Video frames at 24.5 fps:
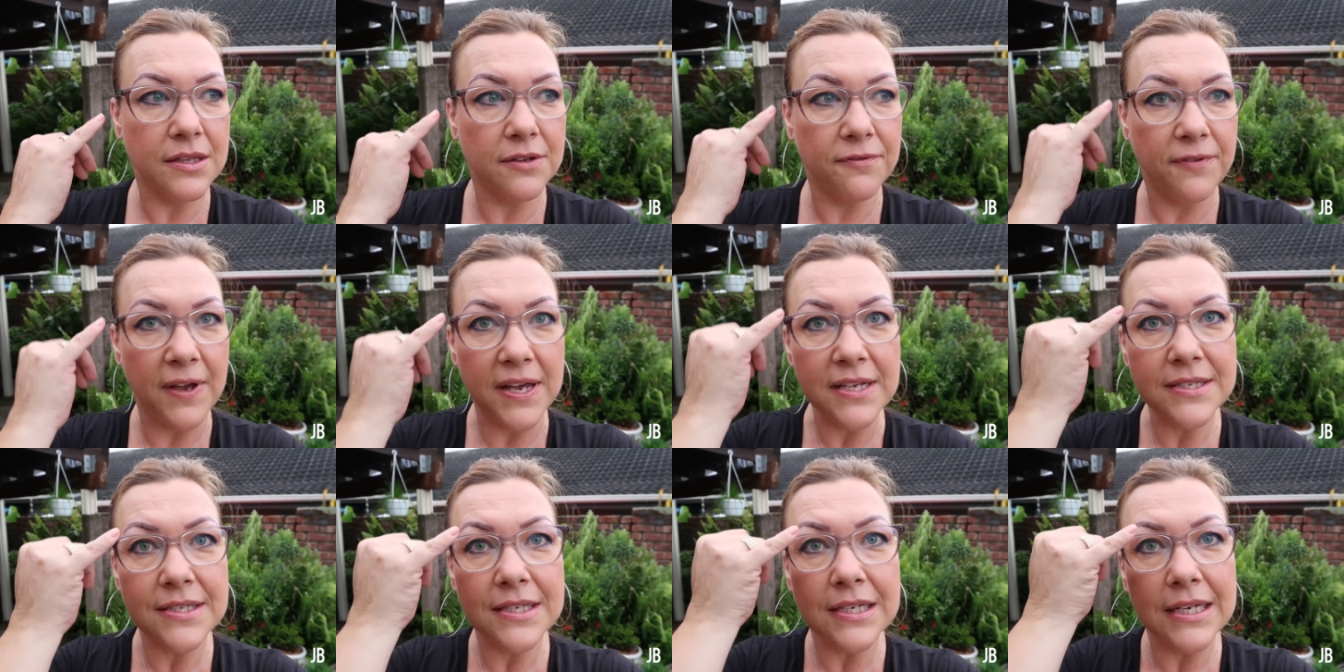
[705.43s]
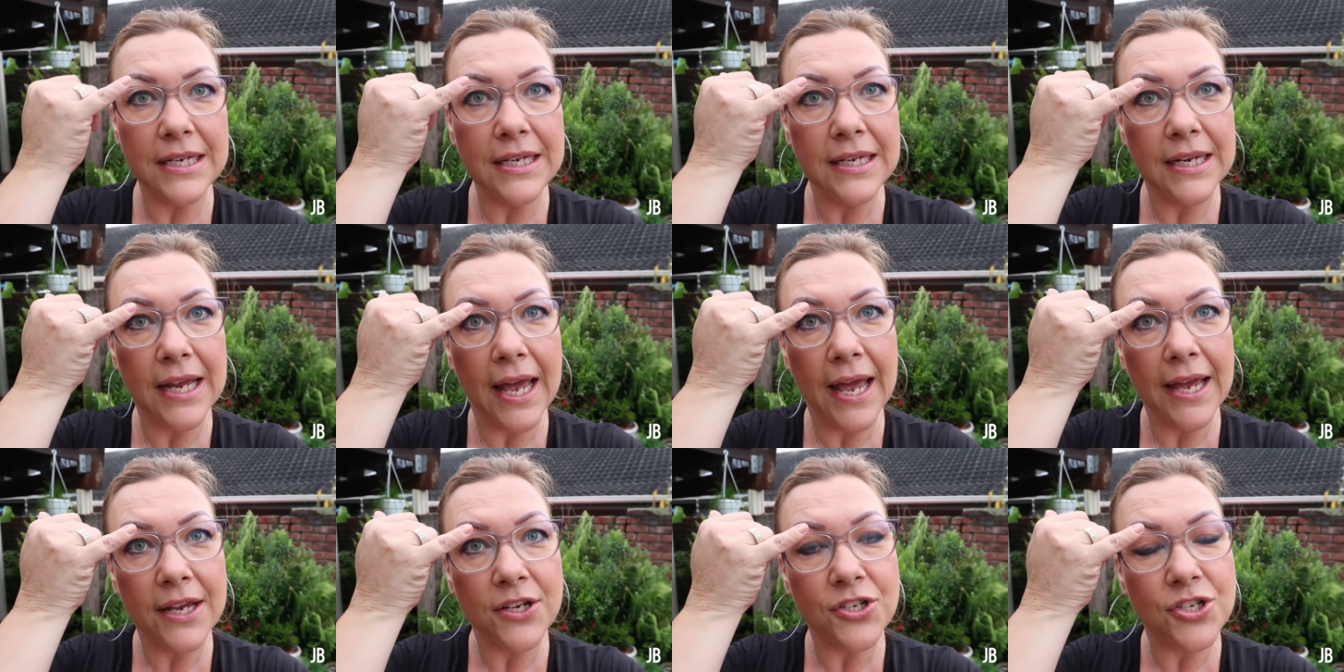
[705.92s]
the
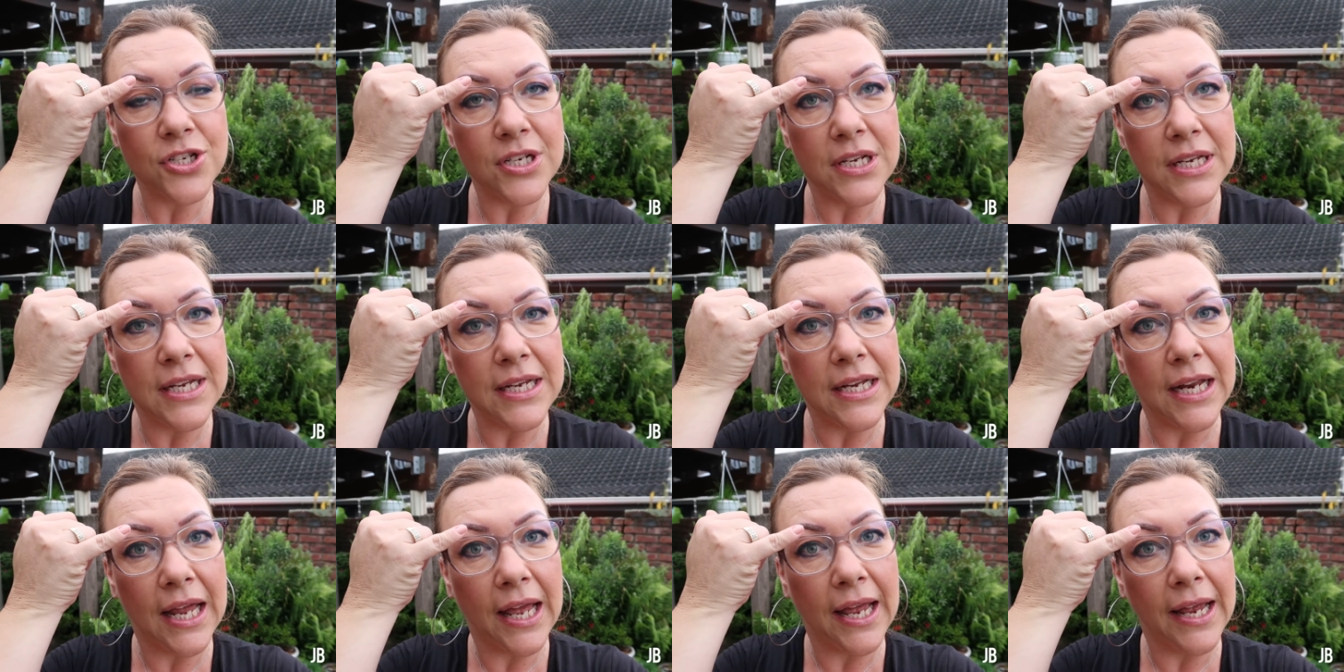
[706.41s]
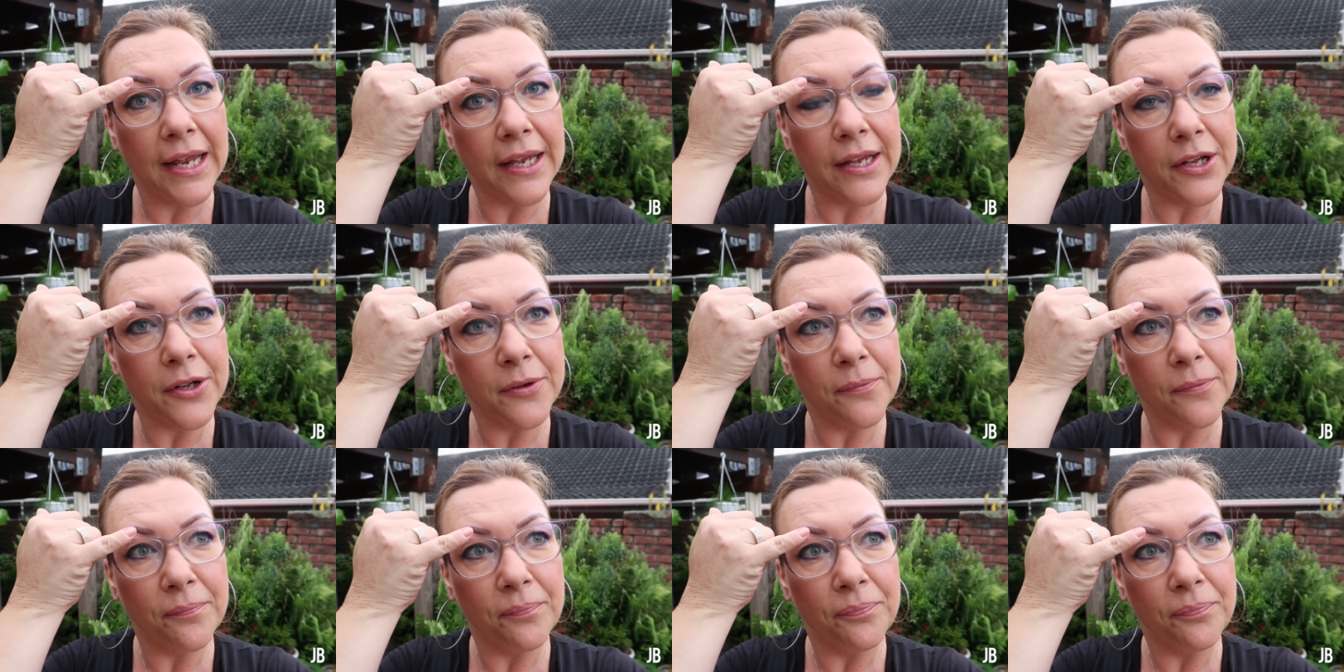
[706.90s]
Vaseline actually
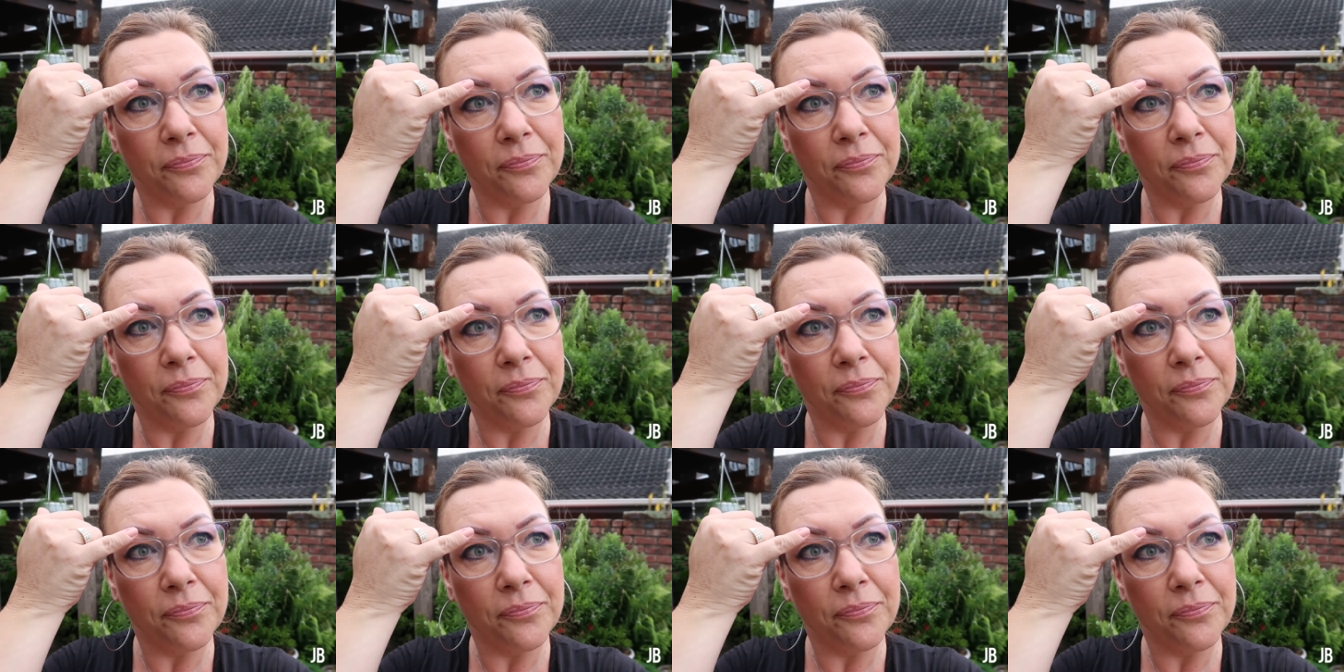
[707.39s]
like